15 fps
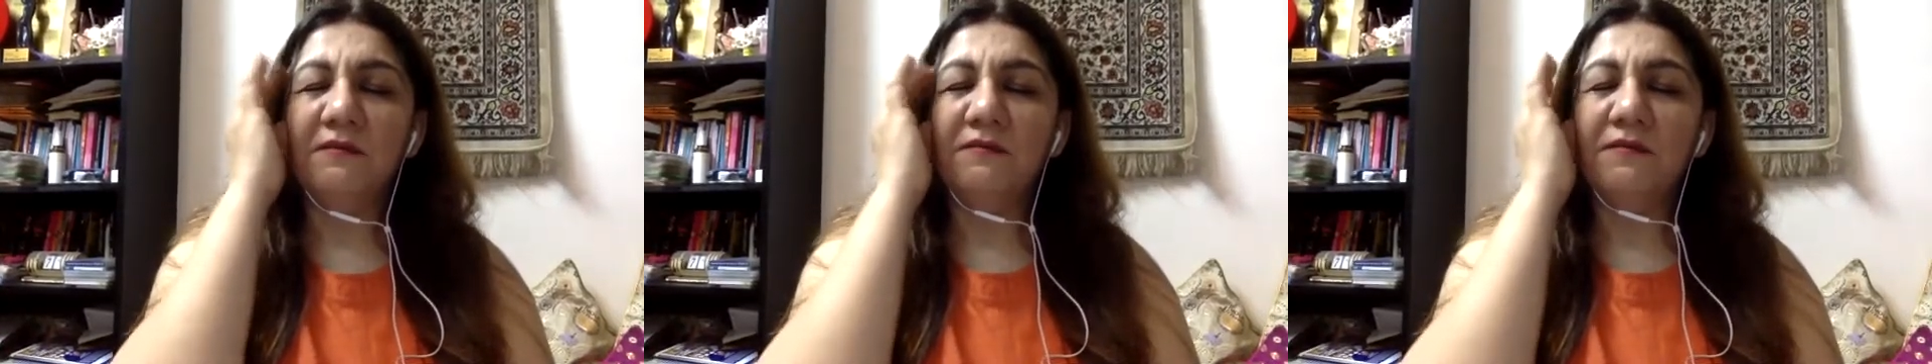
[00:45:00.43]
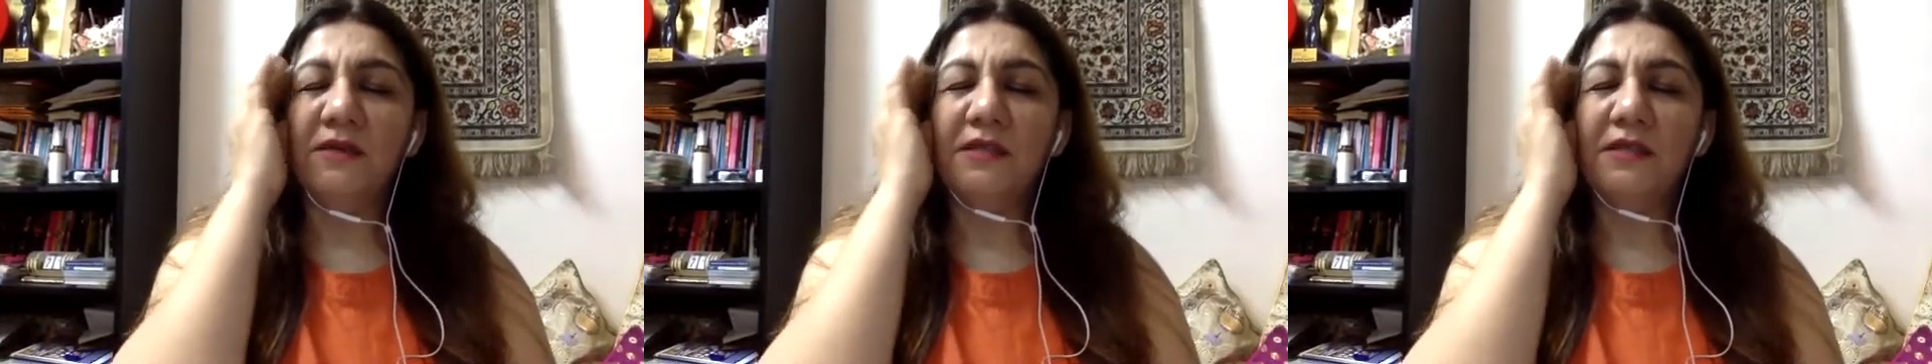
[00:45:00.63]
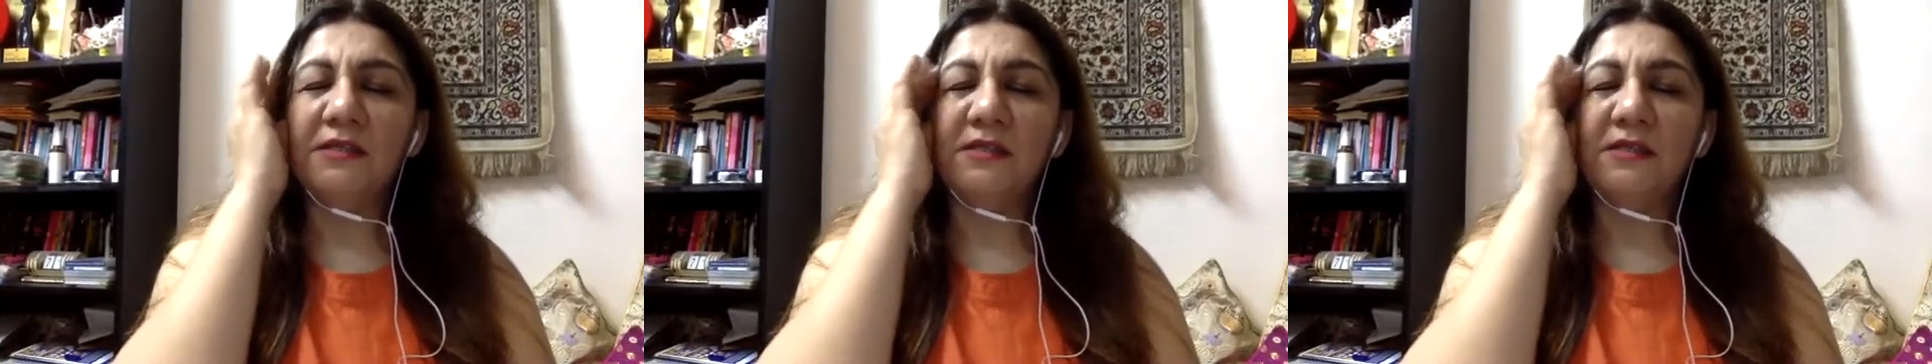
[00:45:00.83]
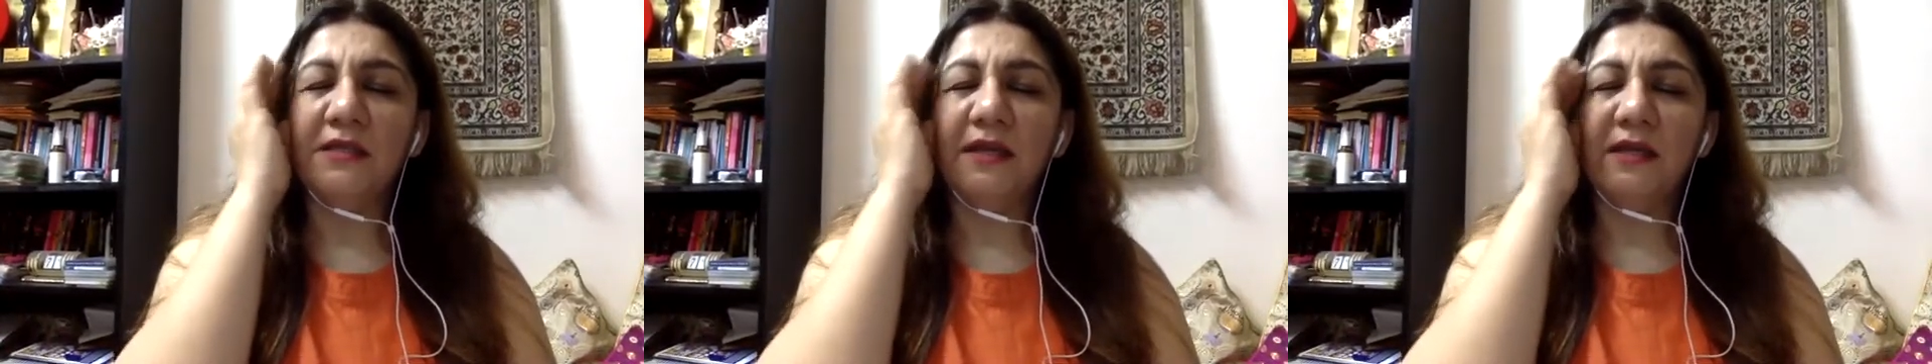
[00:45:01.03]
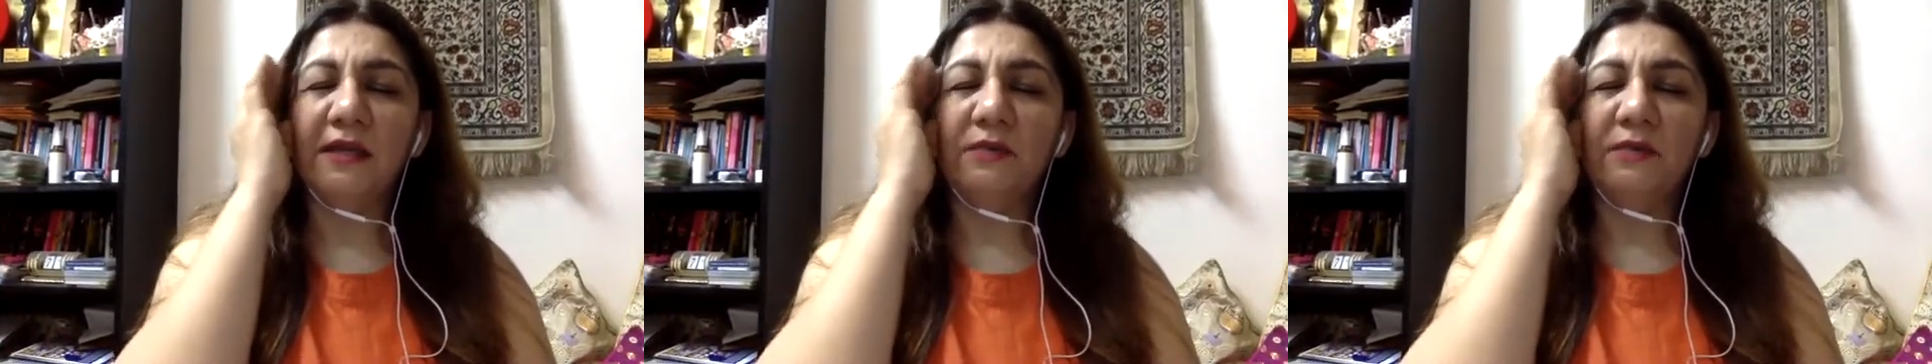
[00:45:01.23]
feels
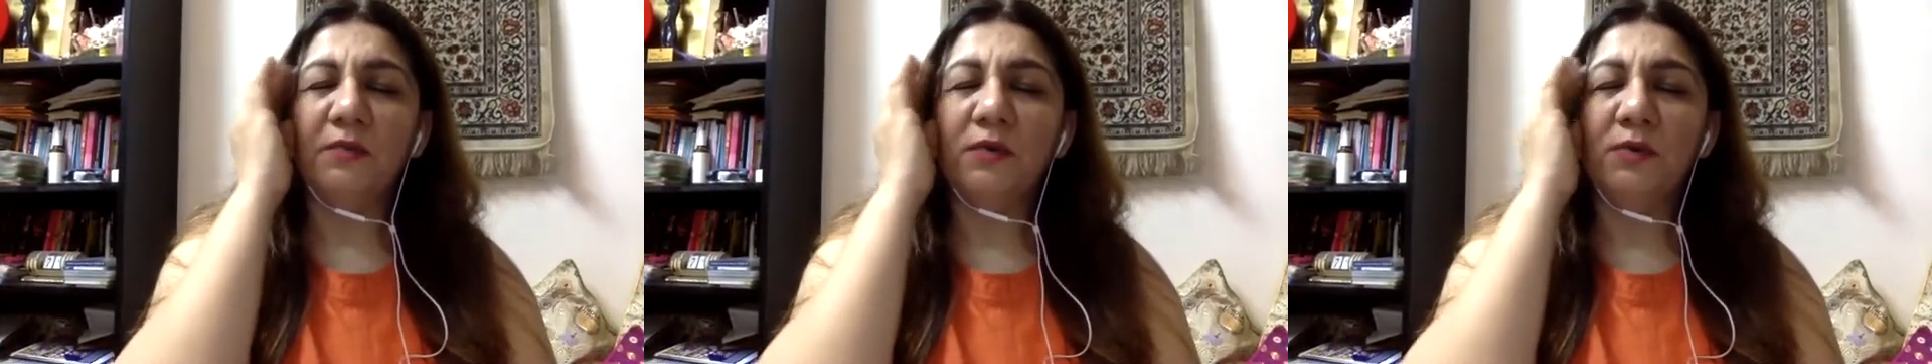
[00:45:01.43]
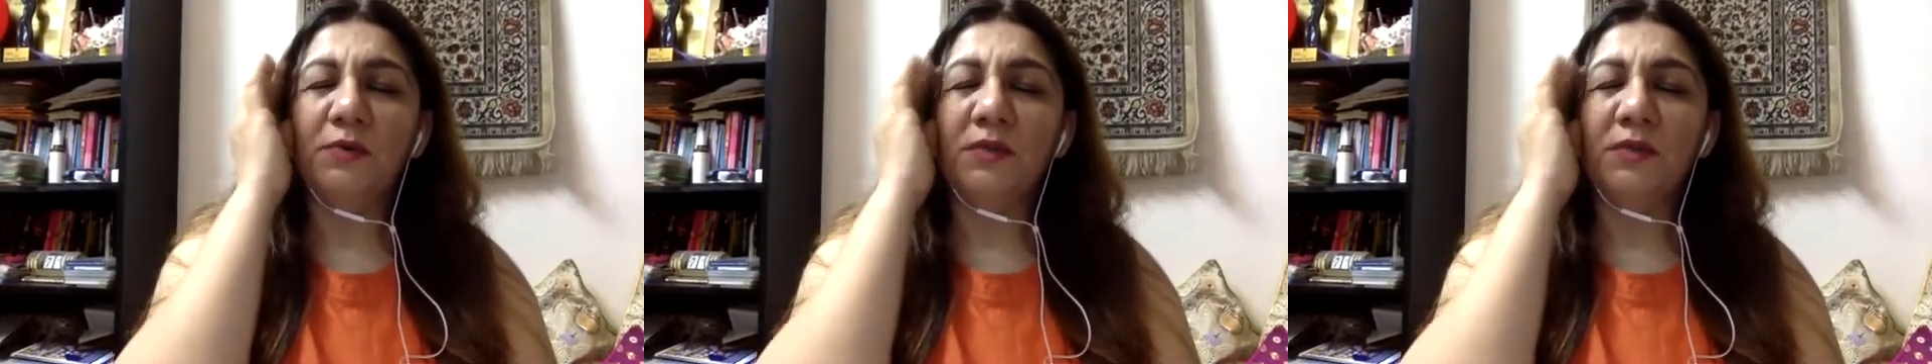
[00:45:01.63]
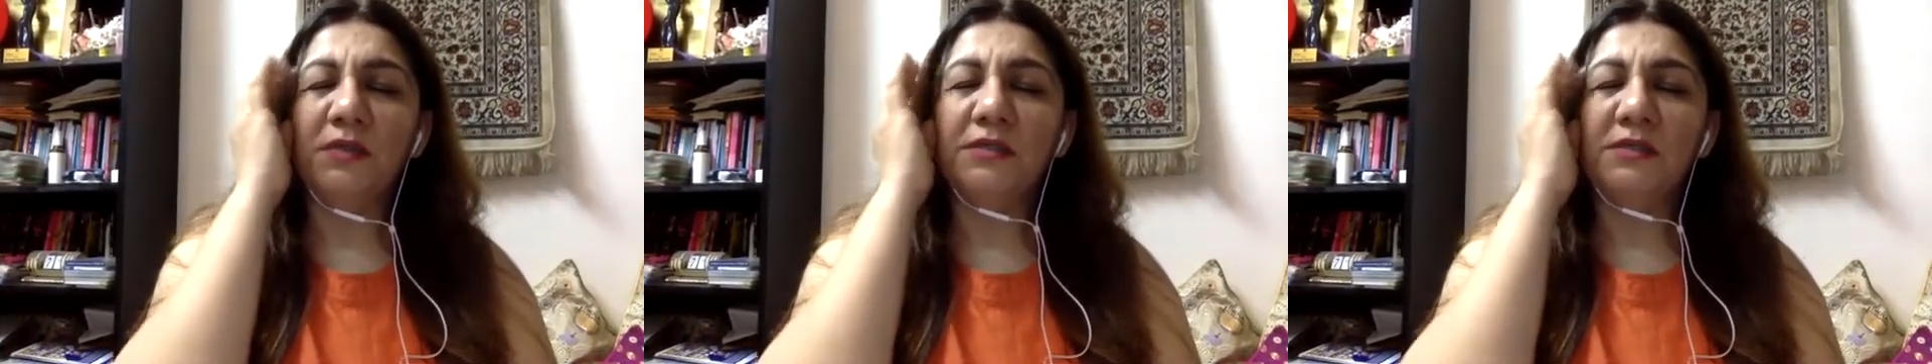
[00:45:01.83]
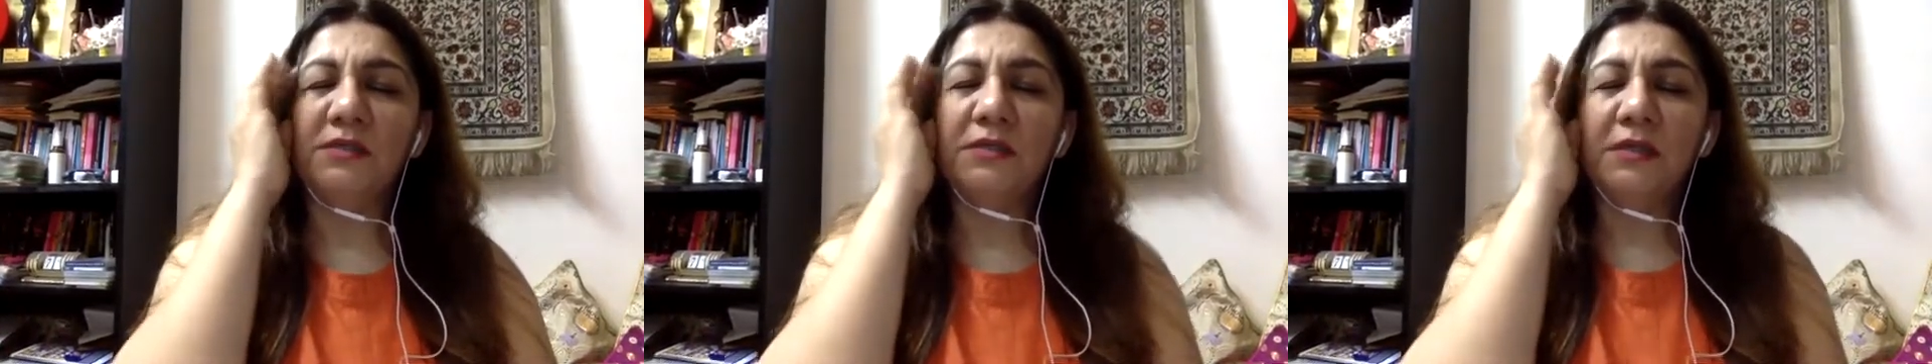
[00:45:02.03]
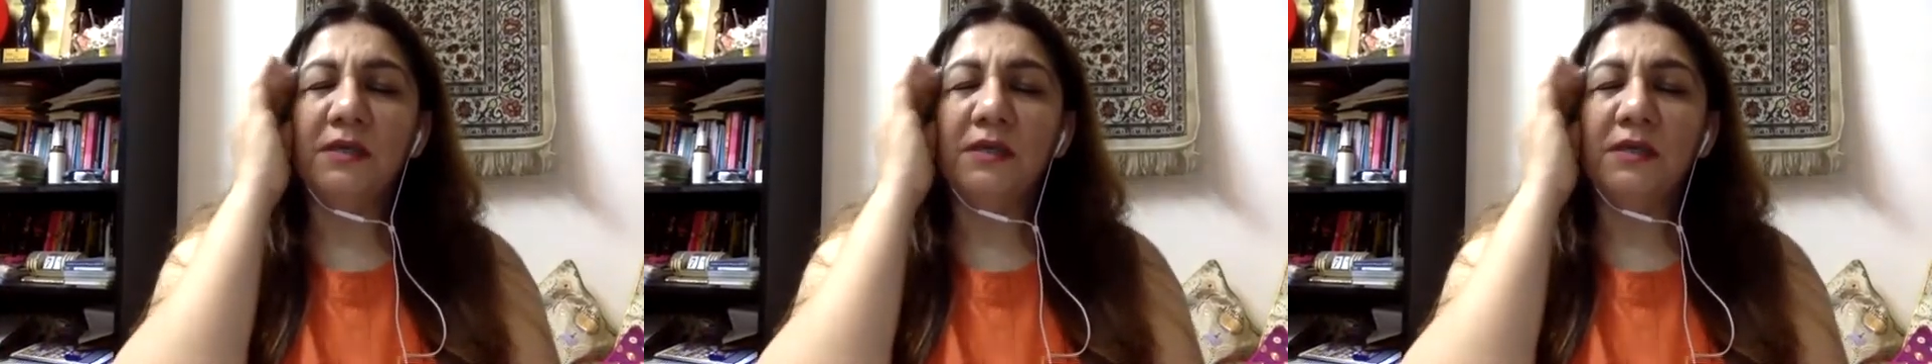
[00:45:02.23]
like, and what do these